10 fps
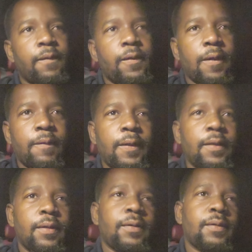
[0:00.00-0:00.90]
You know what
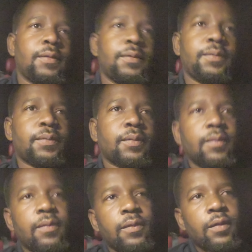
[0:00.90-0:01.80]
I
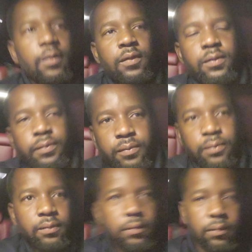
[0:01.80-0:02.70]

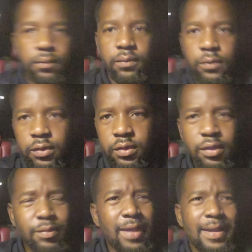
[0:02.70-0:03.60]
mean?
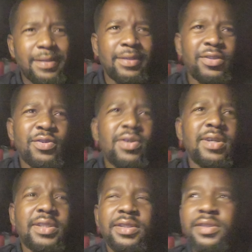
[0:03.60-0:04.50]
Some guys
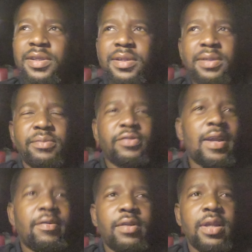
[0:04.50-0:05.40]
enjoy just um
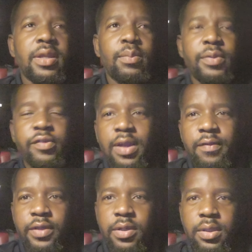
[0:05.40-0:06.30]
driving around helping
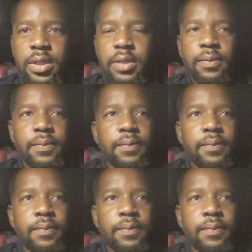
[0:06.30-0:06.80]
drivers all day.